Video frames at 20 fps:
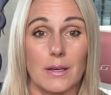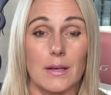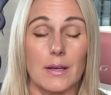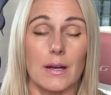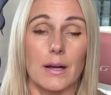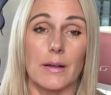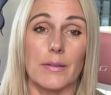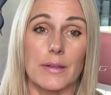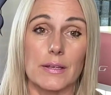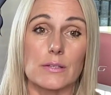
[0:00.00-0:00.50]

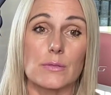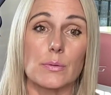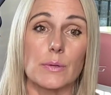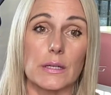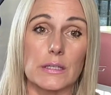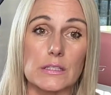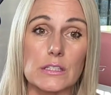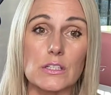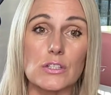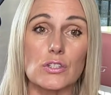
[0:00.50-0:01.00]
And that's what I
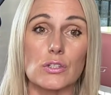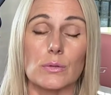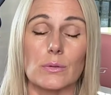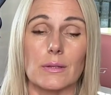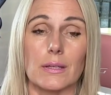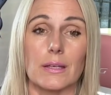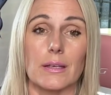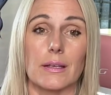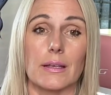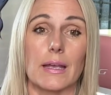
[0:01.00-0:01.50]
teach you in
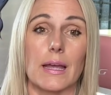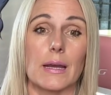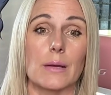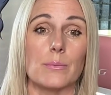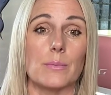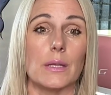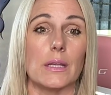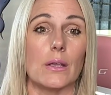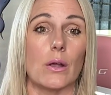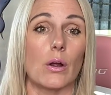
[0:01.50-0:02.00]
the
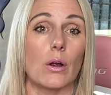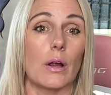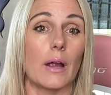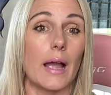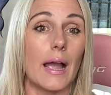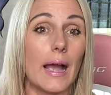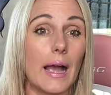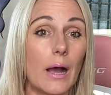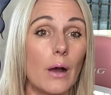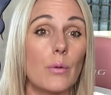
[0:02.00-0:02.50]
academy, or
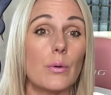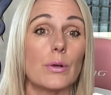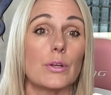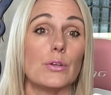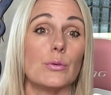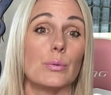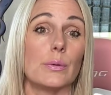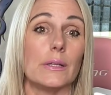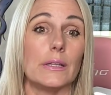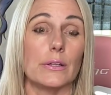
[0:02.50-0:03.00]
how are
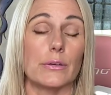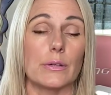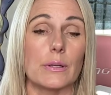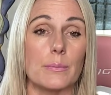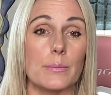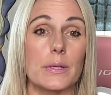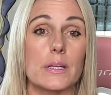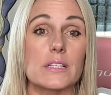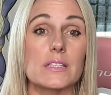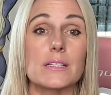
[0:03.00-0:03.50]
you relearning?
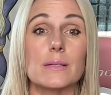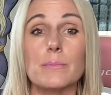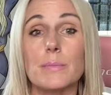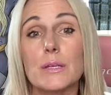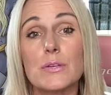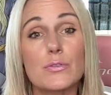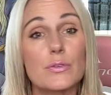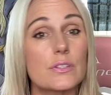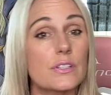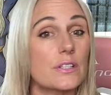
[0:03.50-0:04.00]
Because the
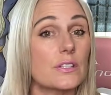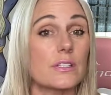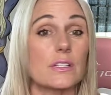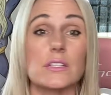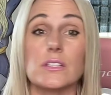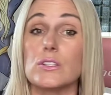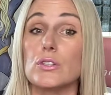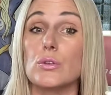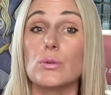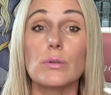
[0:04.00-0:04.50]
matrix is
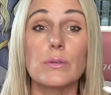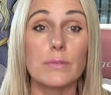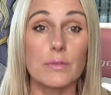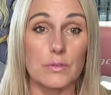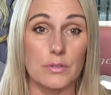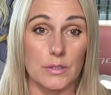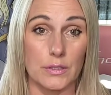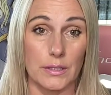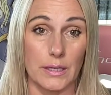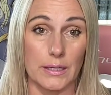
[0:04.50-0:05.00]
these
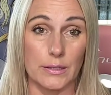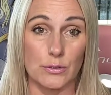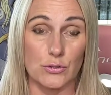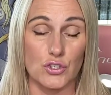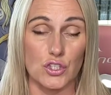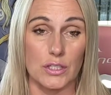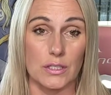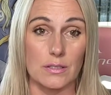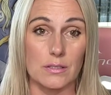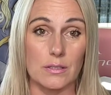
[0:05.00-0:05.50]
universal
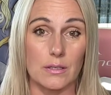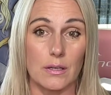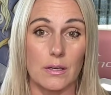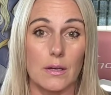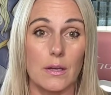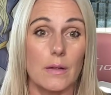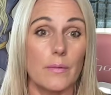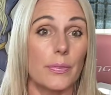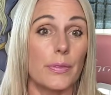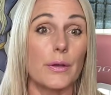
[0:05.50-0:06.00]
energies
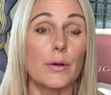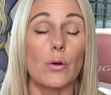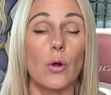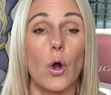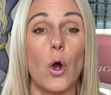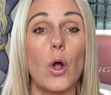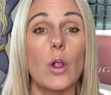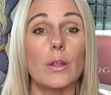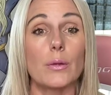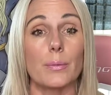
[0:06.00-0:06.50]
that are
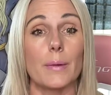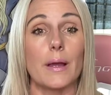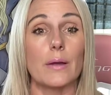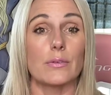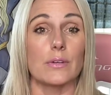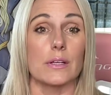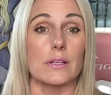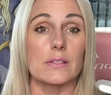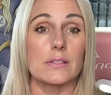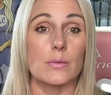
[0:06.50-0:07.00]
all around
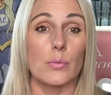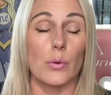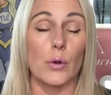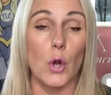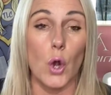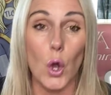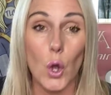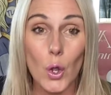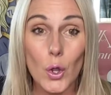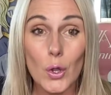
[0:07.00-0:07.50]
us. We're
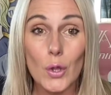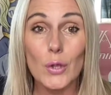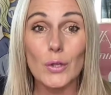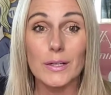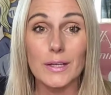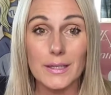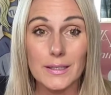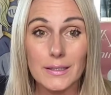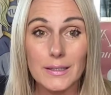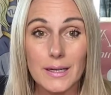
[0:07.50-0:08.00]
all
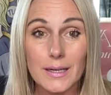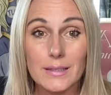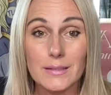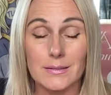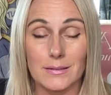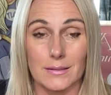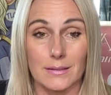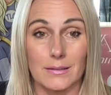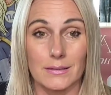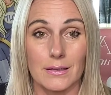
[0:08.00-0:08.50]

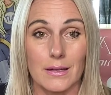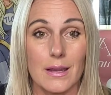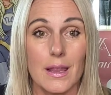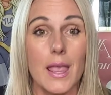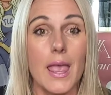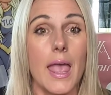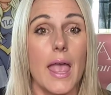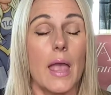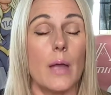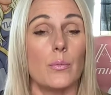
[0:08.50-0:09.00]
connected.
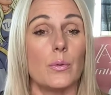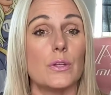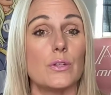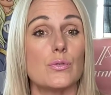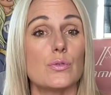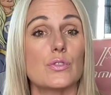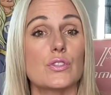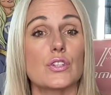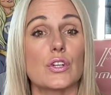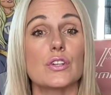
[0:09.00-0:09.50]
And when you
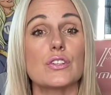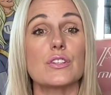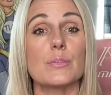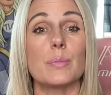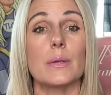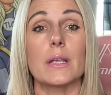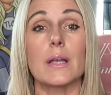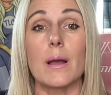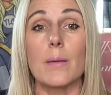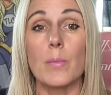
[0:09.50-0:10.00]
start to
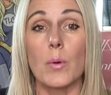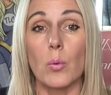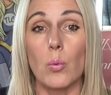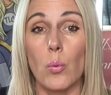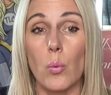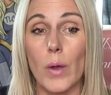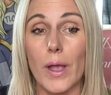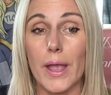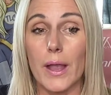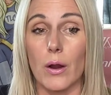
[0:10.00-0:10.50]
become
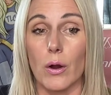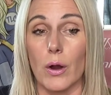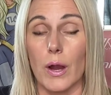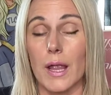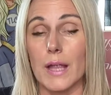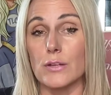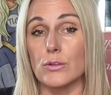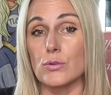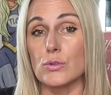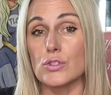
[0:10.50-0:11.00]
aware
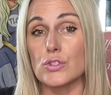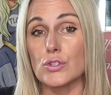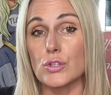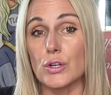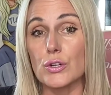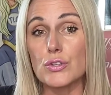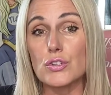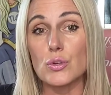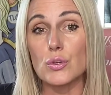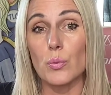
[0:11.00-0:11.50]
and you
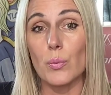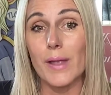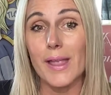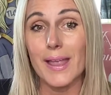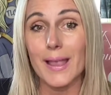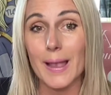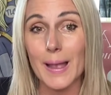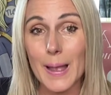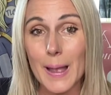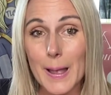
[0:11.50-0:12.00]
start to
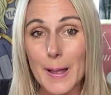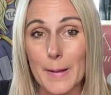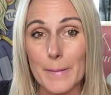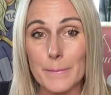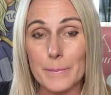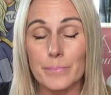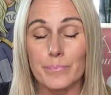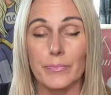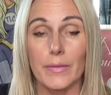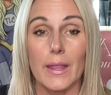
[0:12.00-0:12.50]
wake up,
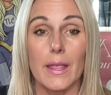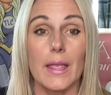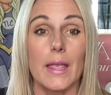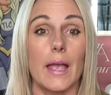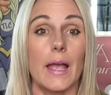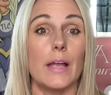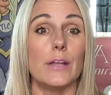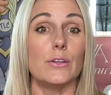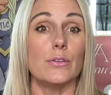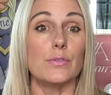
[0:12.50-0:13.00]

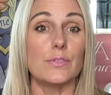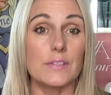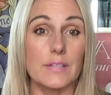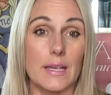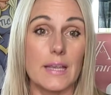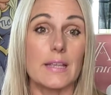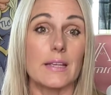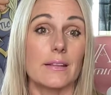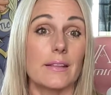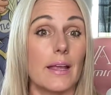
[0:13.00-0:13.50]
and you've
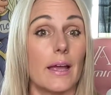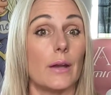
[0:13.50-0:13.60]
taken that